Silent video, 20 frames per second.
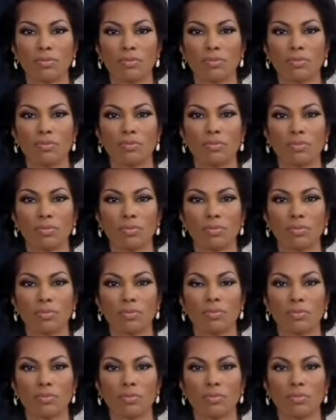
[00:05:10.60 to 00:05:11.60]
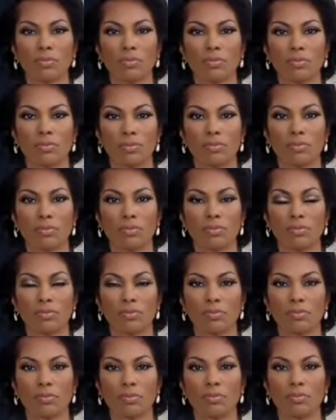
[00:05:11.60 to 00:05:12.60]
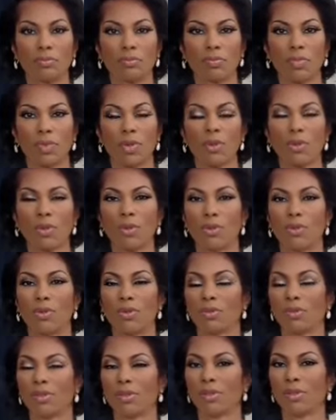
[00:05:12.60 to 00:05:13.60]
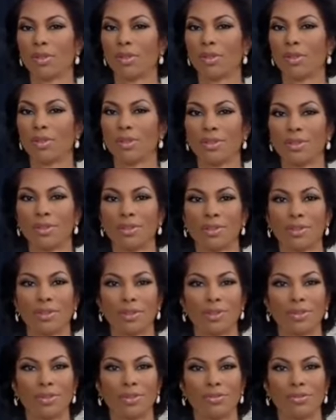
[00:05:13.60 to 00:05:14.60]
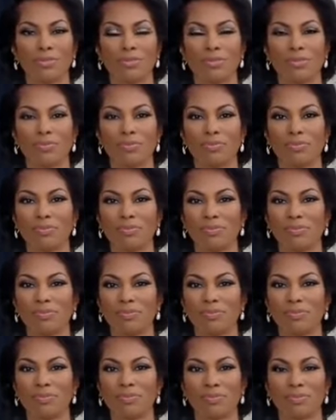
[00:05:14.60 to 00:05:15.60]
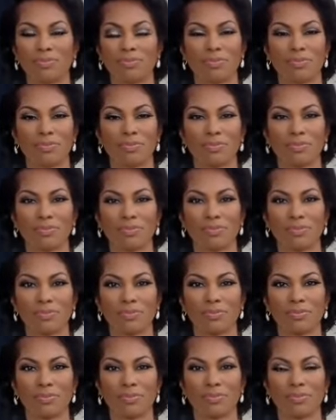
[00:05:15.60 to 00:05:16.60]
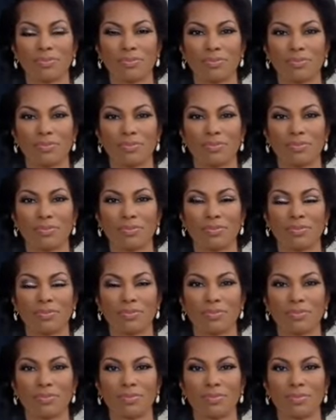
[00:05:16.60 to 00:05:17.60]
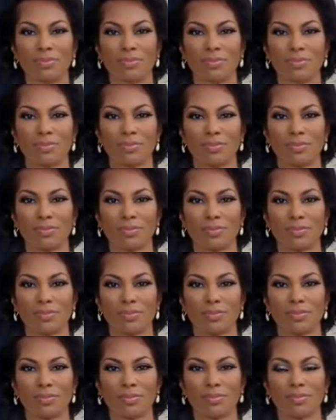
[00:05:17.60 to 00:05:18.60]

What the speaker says: (silent)